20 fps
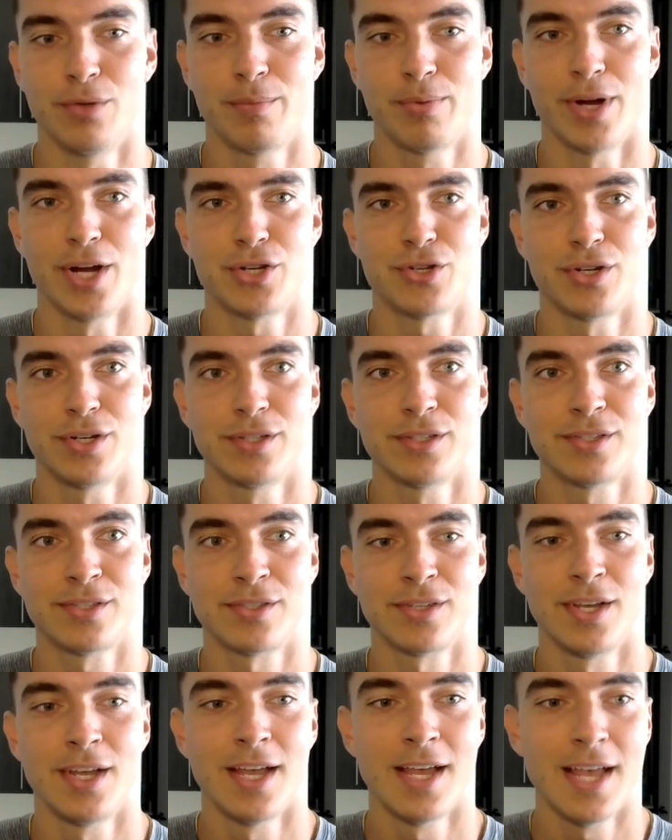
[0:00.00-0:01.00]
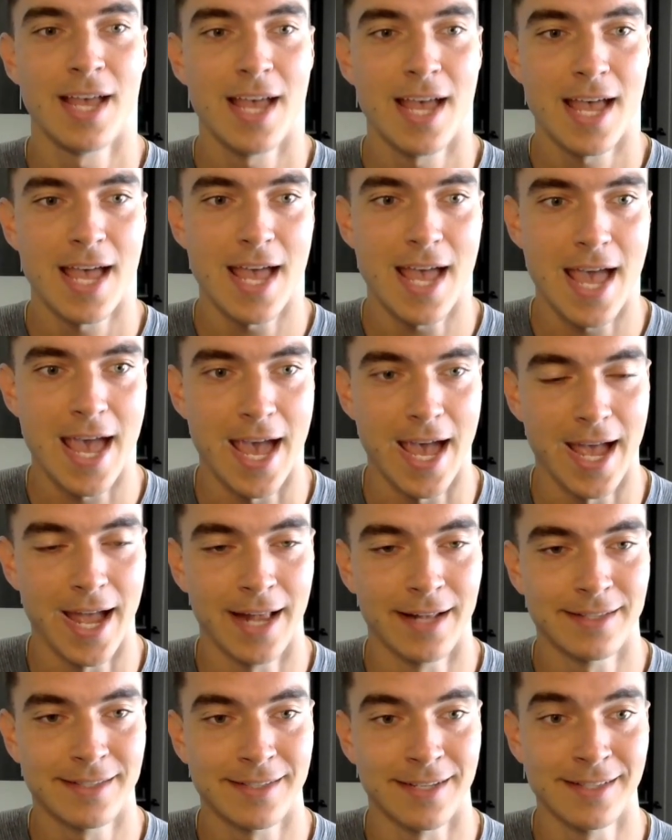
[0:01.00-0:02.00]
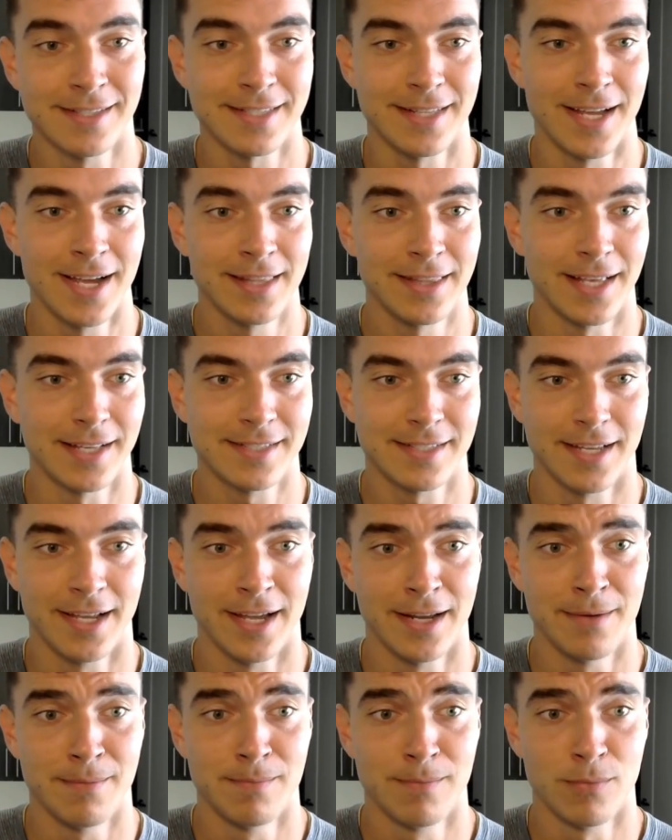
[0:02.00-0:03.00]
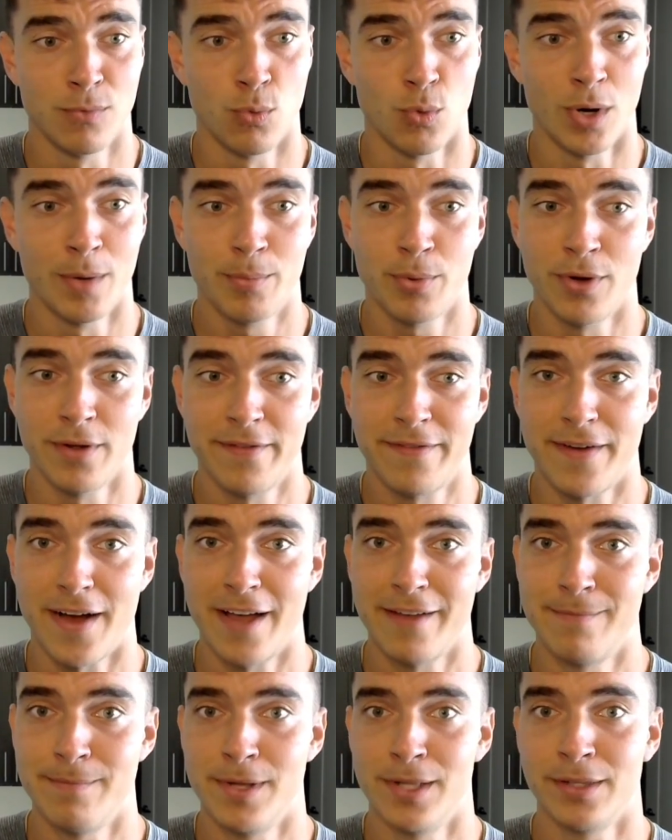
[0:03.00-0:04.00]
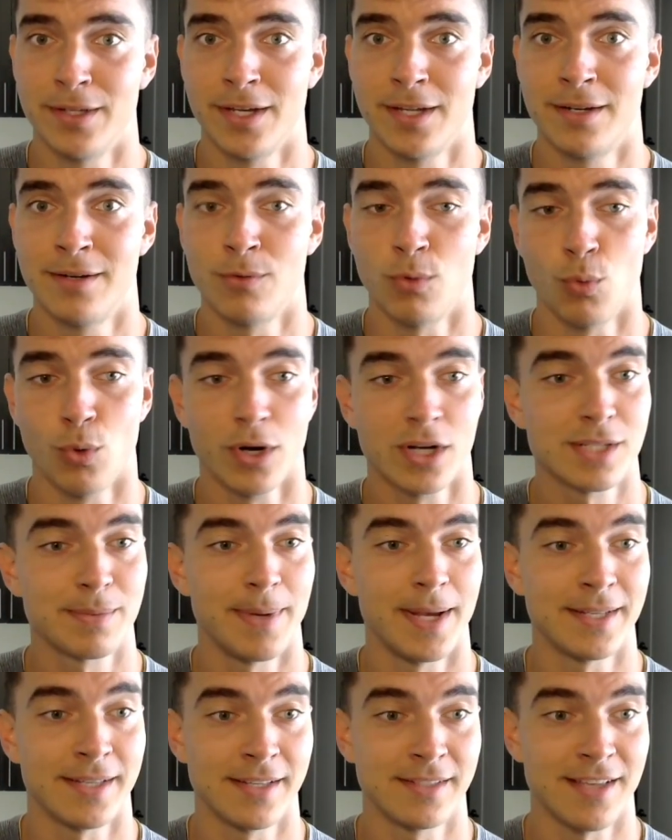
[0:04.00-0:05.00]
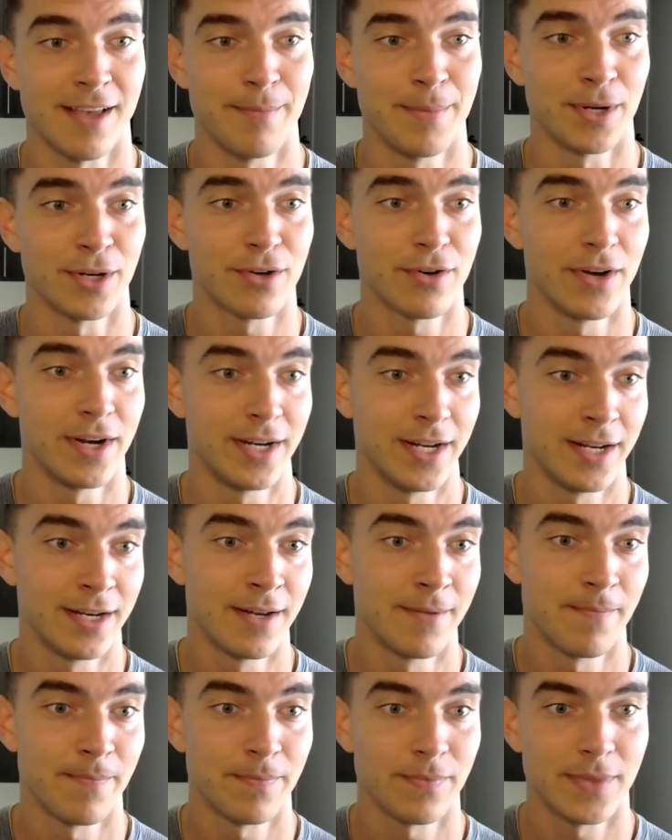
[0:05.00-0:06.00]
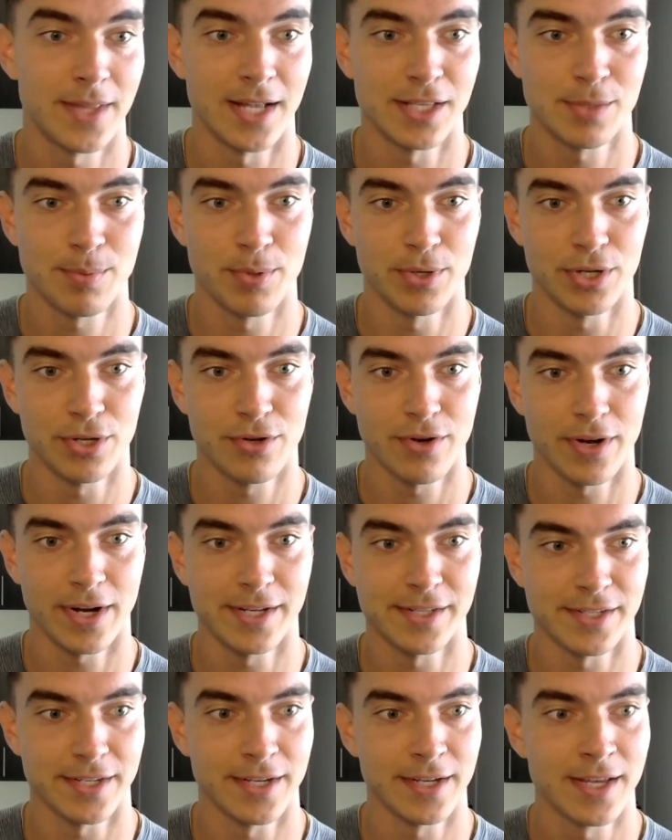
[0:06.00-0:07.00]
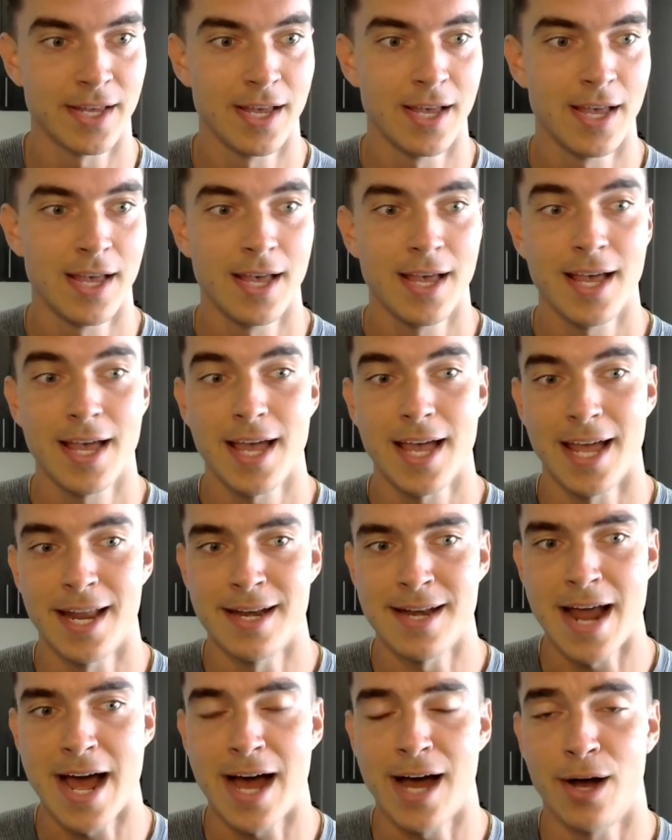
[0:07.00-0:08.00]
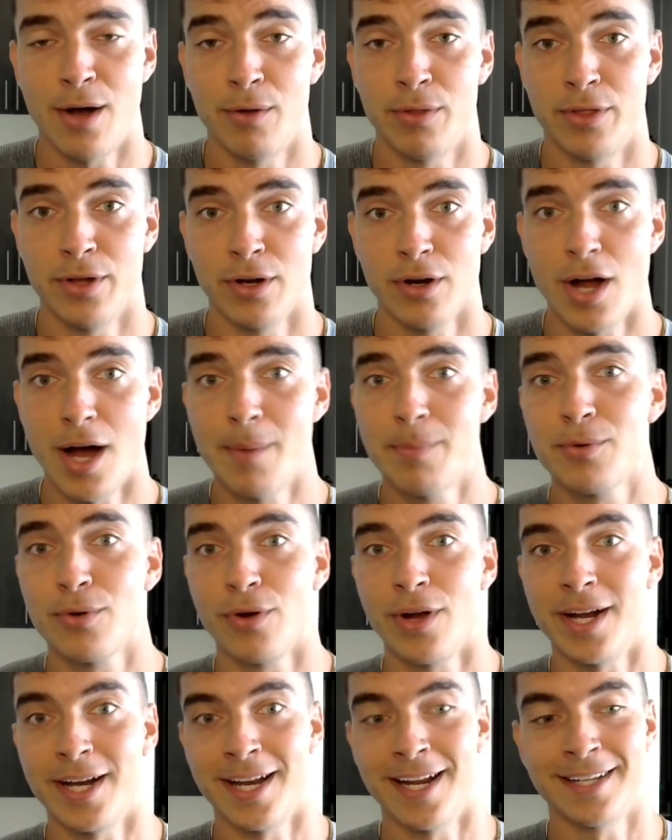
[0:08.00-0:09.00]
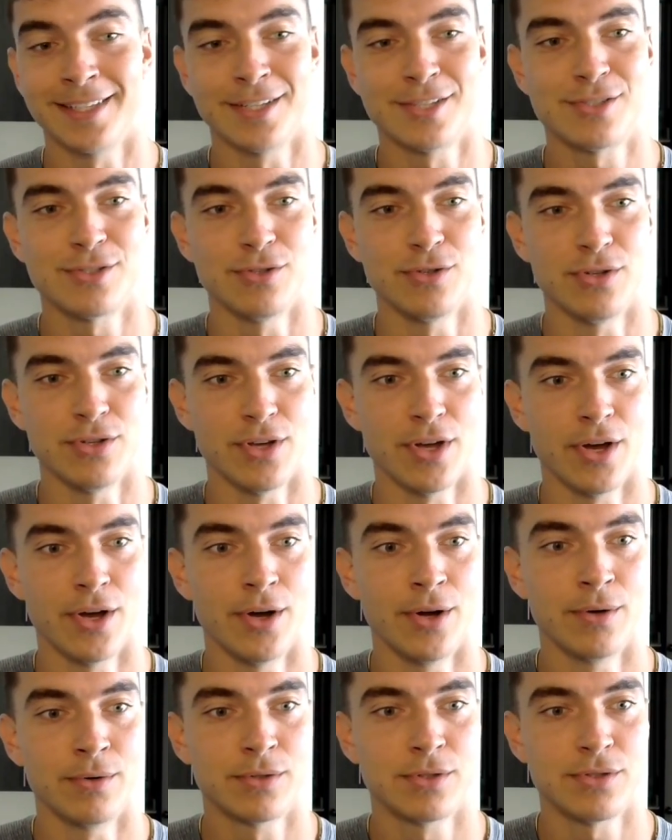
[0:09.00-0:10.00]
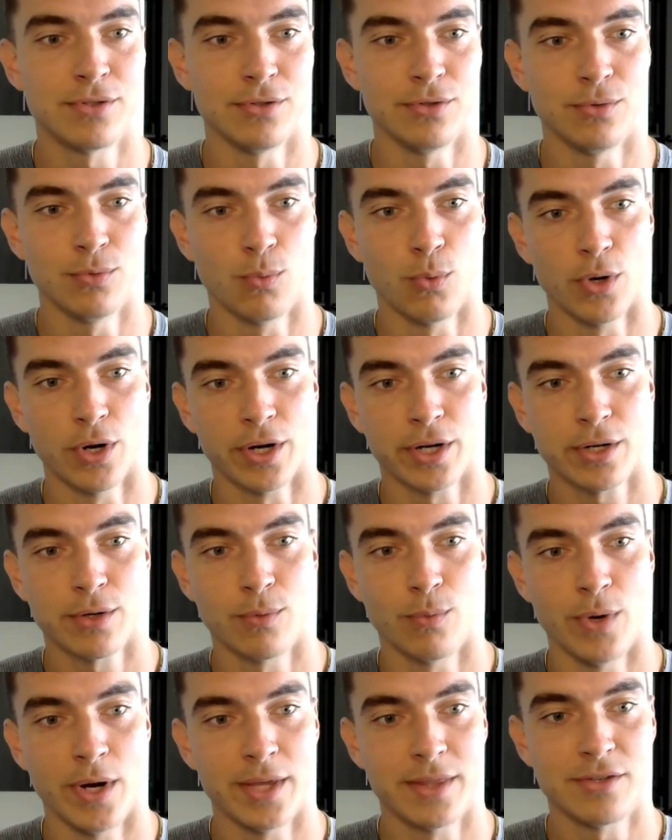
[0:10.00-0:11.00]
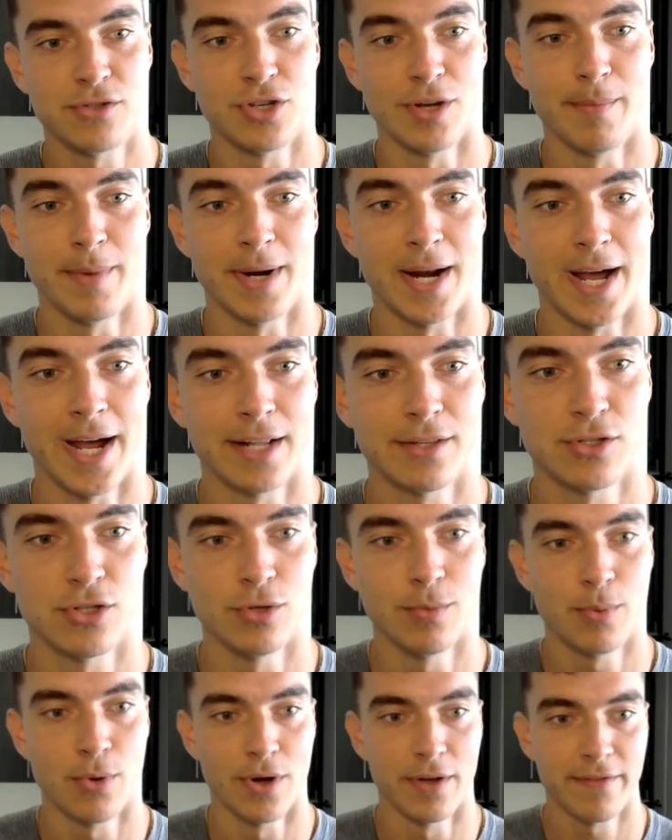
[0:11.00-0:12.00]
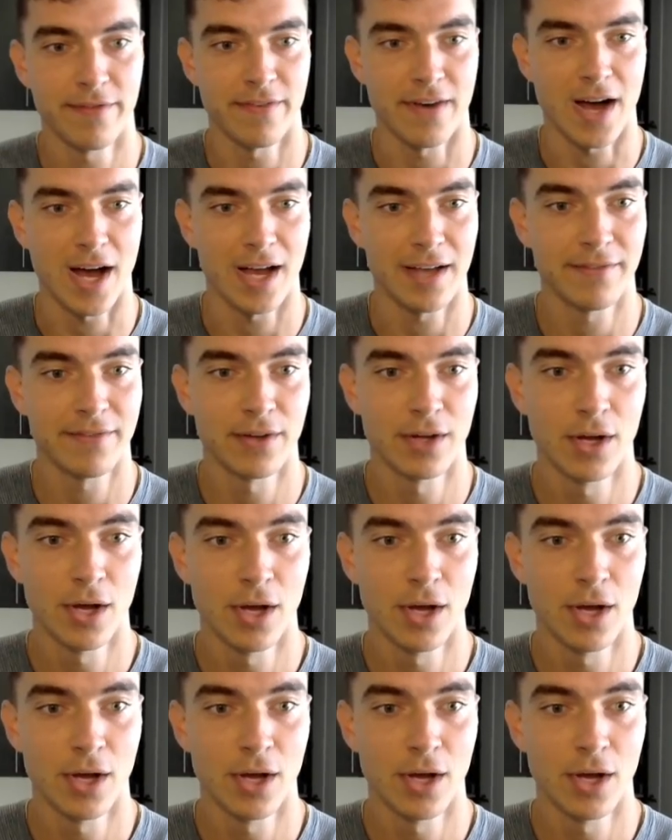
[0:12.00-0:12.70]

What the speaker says: impressions. And since then, they said 1.5 million workspaces have been created. That's pretty crazy. And now they're upgrading the studio to work with Gemini 2.5,